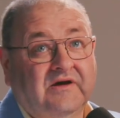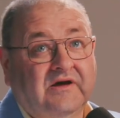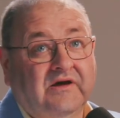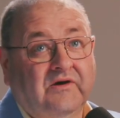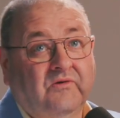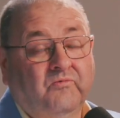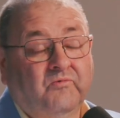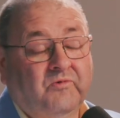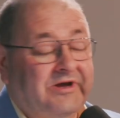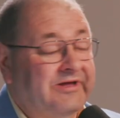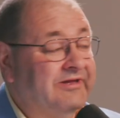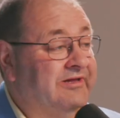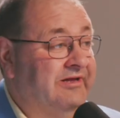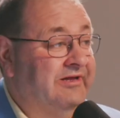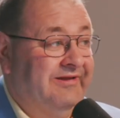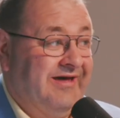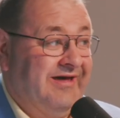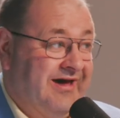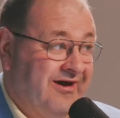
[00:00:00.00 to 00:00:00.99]
will
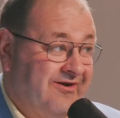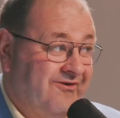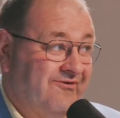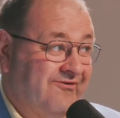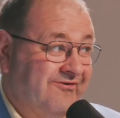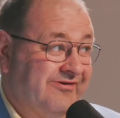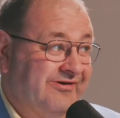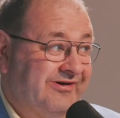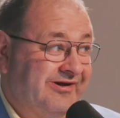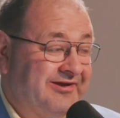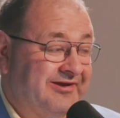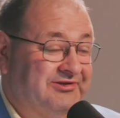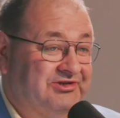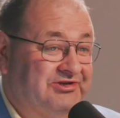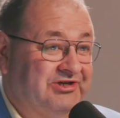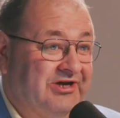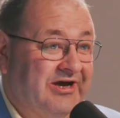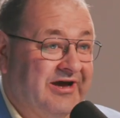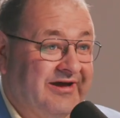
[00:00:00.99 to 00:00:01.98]
allow a
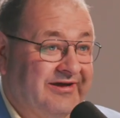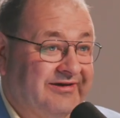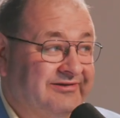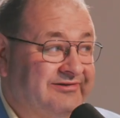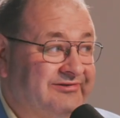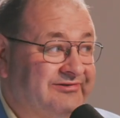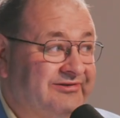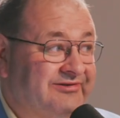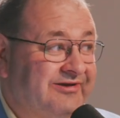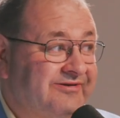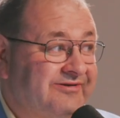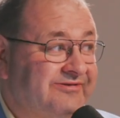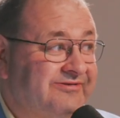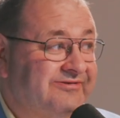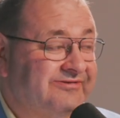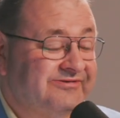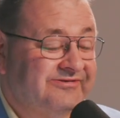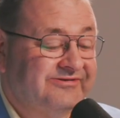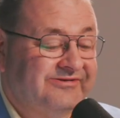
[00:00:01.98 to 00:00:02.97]
child
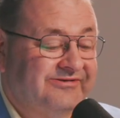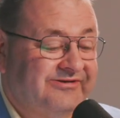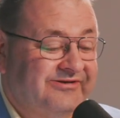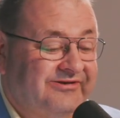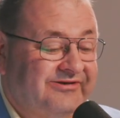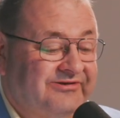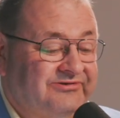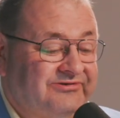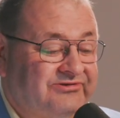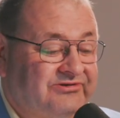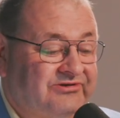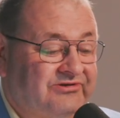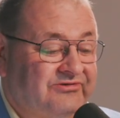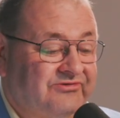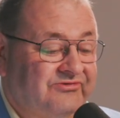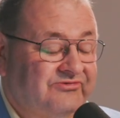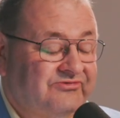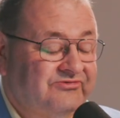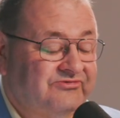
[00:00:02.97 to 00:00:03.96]

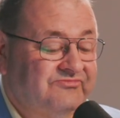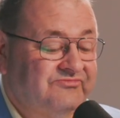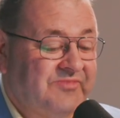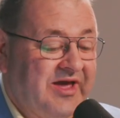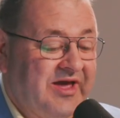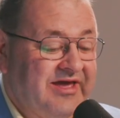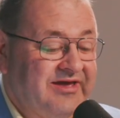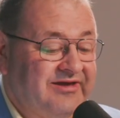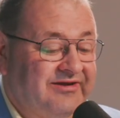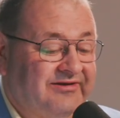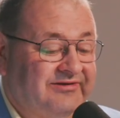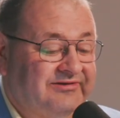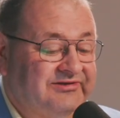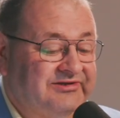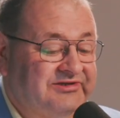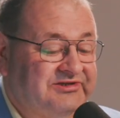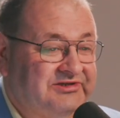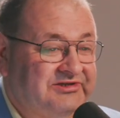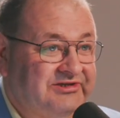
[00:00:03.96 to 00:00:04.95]
to make
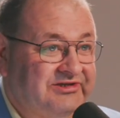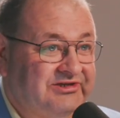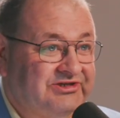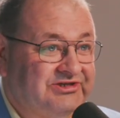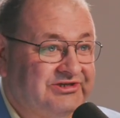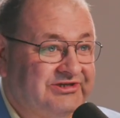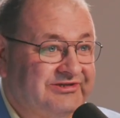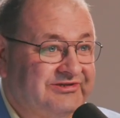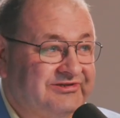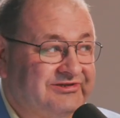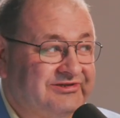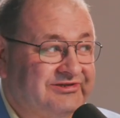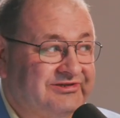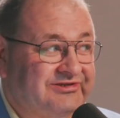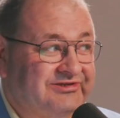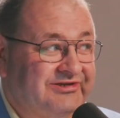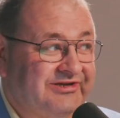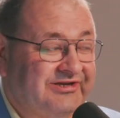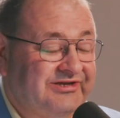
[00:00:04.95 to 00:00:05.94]

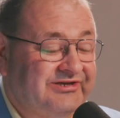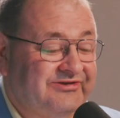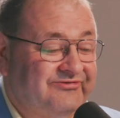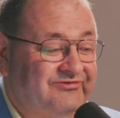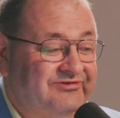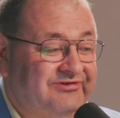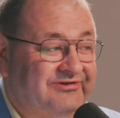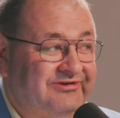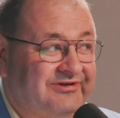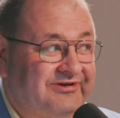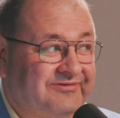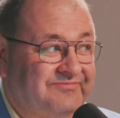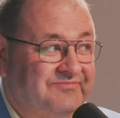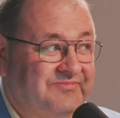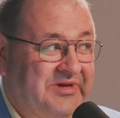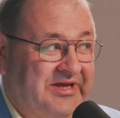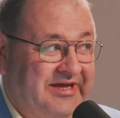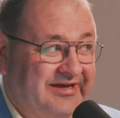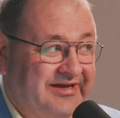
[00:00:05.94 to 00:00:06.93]
decisions even they're
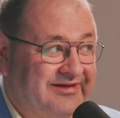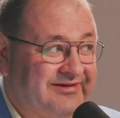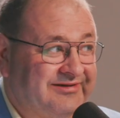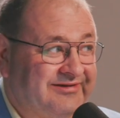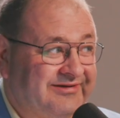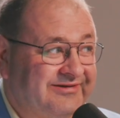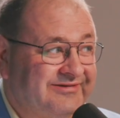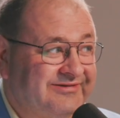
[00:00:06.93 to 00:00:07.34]
bad.